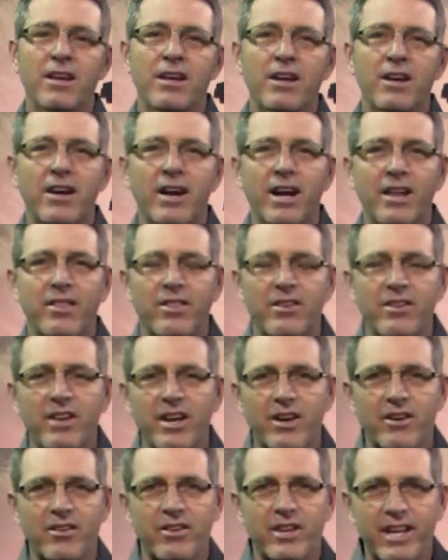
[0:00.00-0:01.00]
All right, the
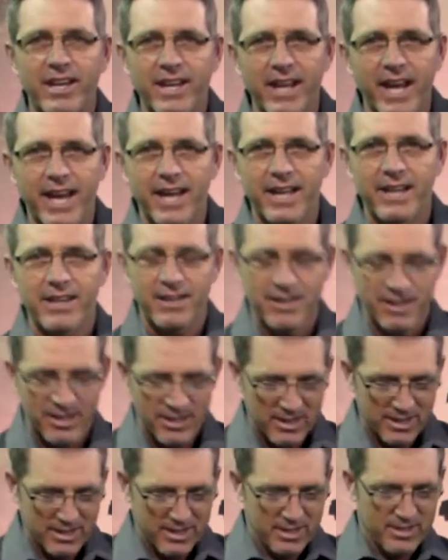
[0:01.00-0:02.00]
dare, day 9.
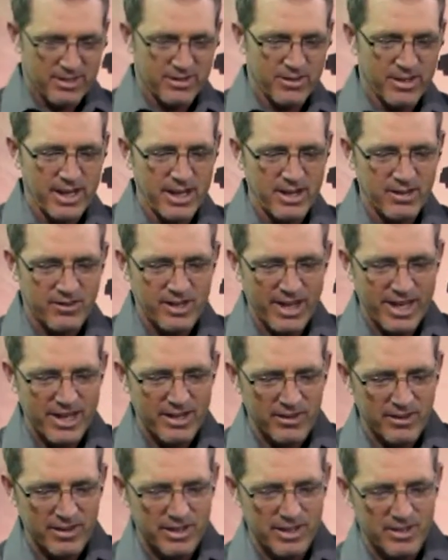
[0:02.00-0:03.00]
Today's
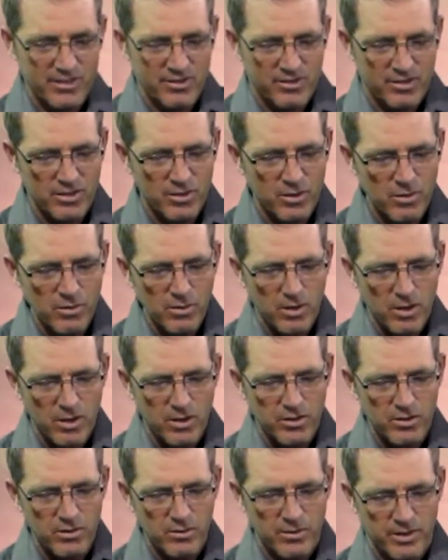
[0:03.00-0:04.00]
title is Who
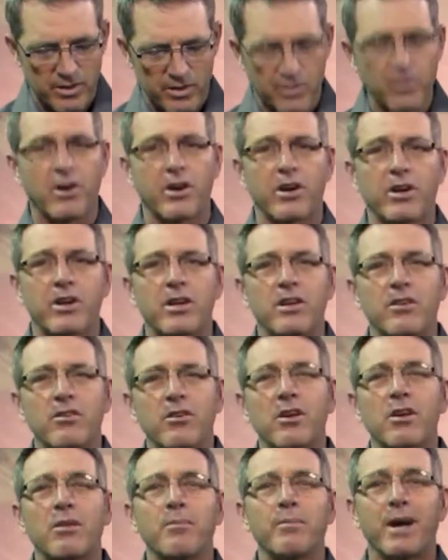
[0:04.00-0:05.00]
Are You in the Dark? It's
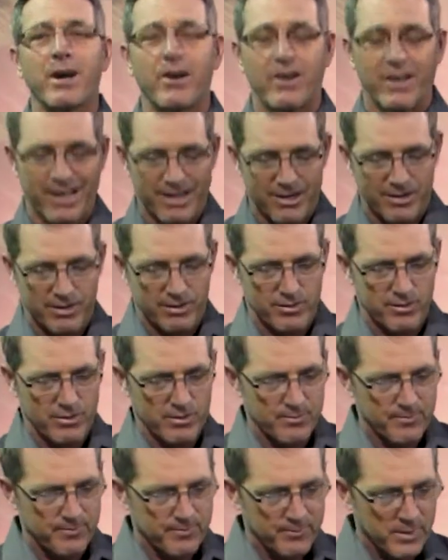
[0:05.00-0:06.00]
all about character.
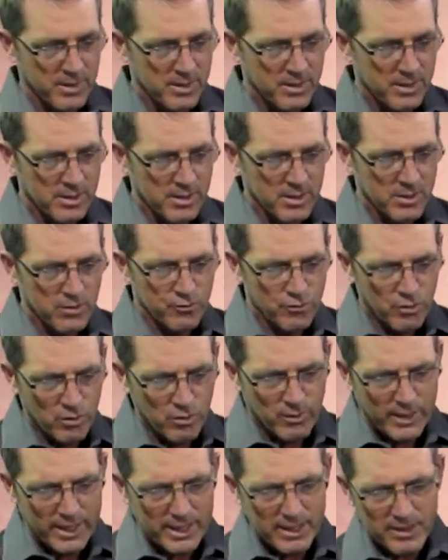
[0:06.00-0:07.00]
True
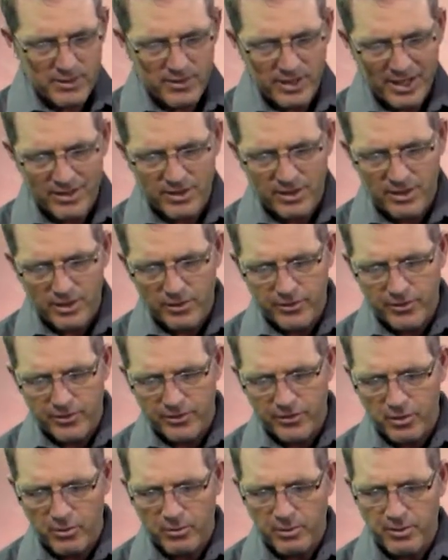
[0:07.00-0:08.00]
greatness has little to
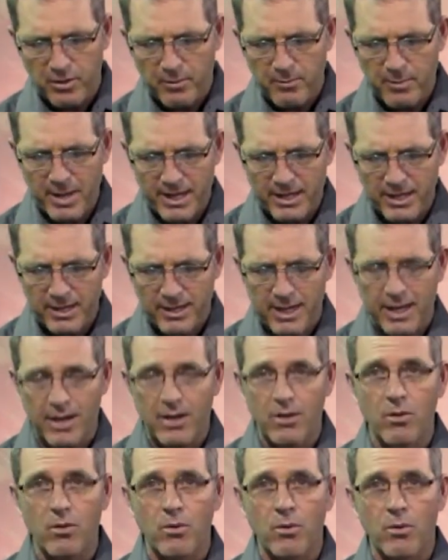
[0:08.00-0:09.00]
do with your bank
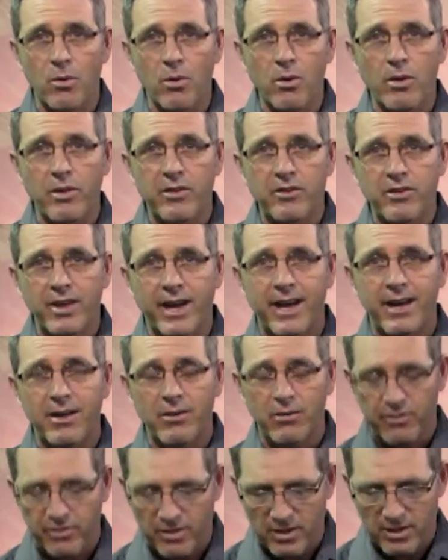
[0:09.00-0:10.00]
account or the
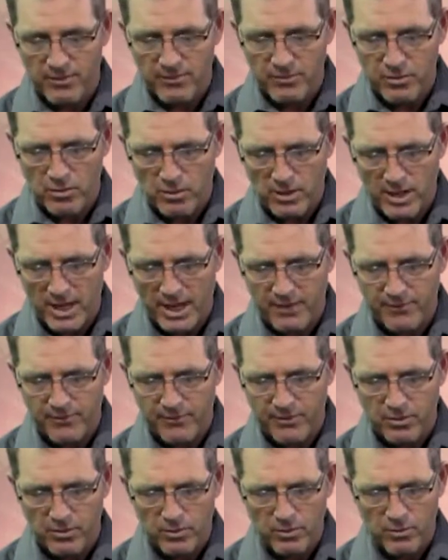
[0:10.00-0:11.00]
titles of your life.
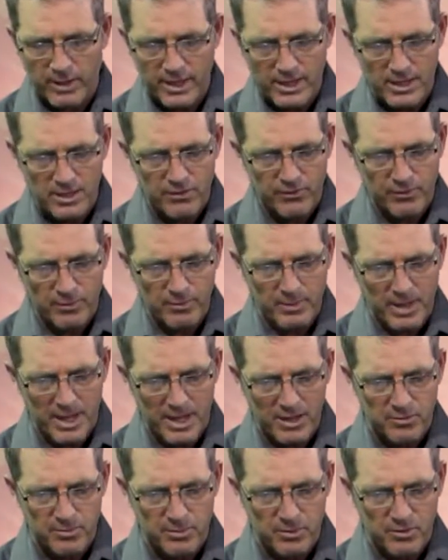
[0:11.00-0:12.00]
Greatness from
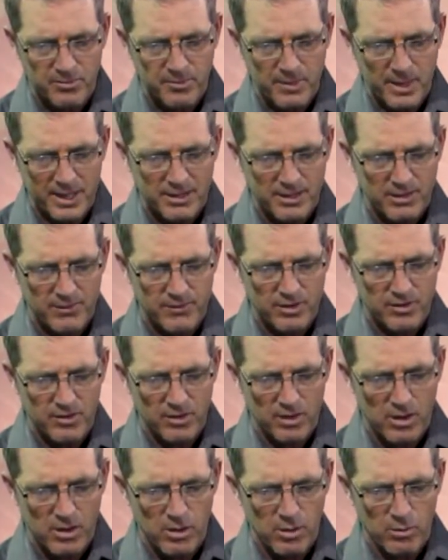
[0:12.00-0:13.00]
God's perspective is
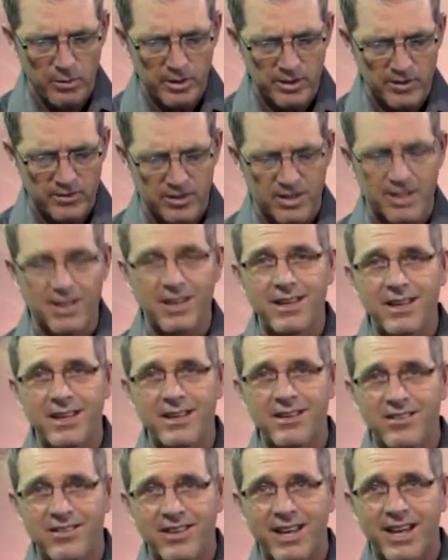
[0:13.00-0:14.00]
always an
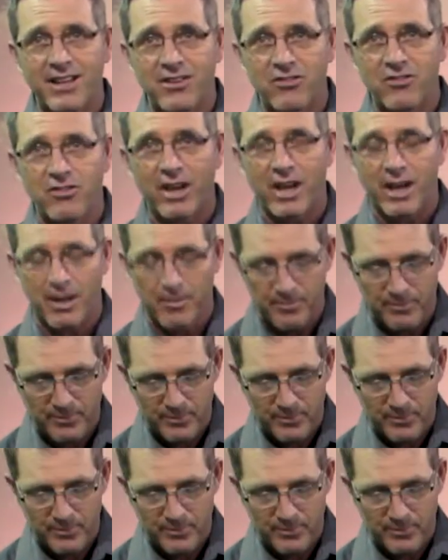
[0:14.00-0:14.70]
inside job.